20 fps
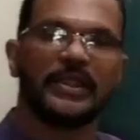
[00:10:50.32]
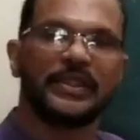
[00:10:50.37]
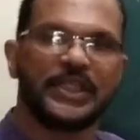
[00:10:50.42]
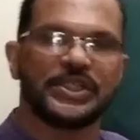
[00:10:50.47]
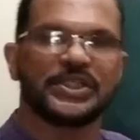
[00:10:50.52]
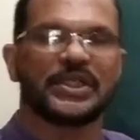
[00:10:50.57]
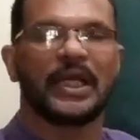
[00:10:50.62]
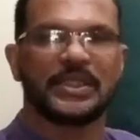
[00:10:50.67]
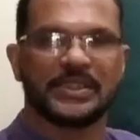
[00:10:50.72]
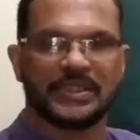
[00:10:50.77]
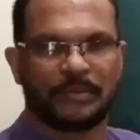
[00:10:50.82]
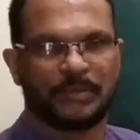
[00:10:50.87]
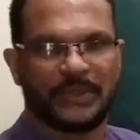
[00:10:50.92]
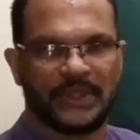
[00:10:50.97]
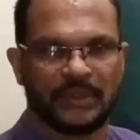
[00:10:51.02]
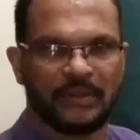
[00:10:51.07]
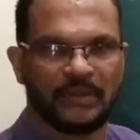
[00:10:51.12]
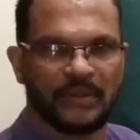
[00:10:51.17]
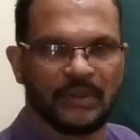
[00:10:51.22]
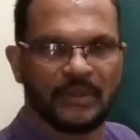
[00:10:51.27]
in this concept,
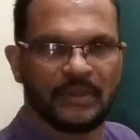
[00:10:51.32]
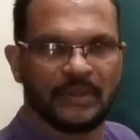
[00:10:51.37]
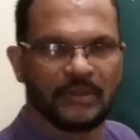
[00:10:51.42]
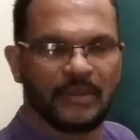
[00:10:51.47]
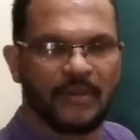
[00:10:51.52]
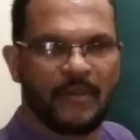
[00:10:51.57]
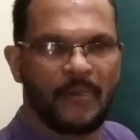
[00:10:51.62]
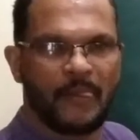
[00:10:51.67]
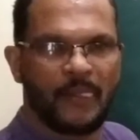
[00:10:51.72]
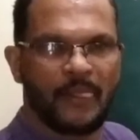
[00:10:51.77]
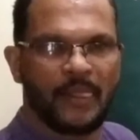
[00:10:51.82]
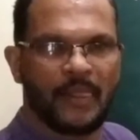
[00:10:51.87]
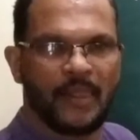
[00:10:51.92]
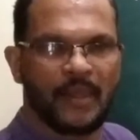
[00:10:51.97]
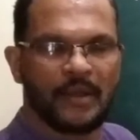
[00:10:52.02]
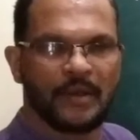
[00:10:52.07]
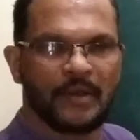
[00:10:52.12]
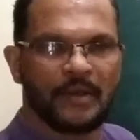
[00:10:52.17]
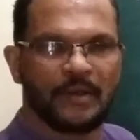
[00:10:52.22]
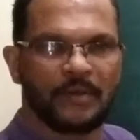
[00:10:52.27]

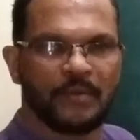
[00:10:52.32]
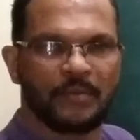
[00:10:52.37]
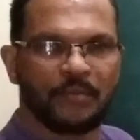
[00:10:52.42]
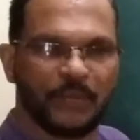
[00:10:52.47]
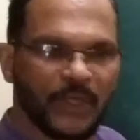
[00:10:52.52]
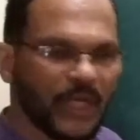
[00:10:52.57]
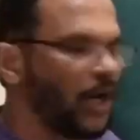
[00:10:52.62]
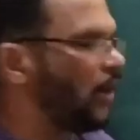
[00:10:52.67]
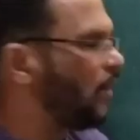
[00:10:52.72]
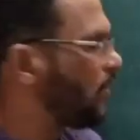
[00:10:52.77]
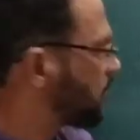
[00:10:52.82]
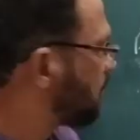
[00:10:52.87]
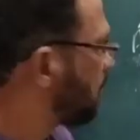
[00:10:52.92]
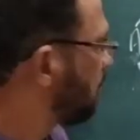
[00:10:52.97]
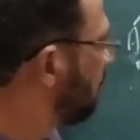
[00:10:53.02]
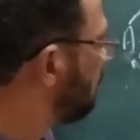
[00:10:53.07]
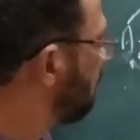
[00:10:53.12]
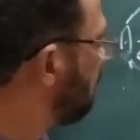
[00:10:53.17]
because